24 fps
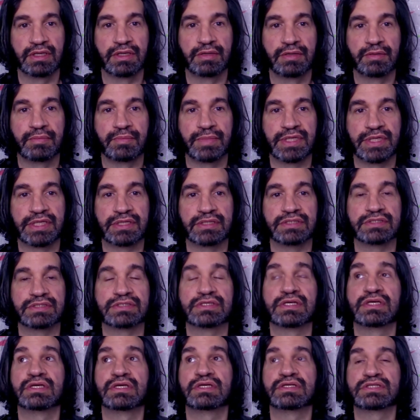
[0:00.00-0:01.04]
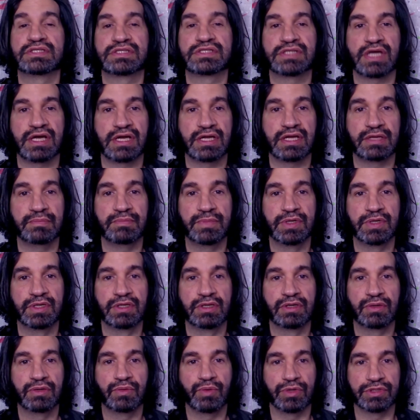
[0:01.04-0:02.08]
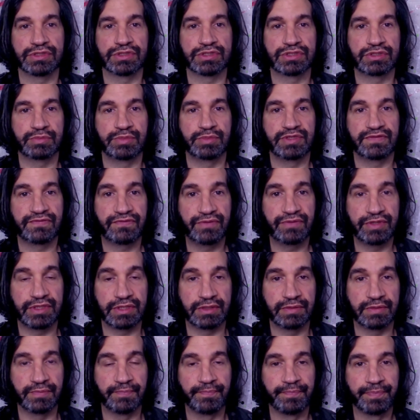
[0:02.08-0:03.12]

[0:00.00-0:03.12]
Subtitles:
because time wants to be free.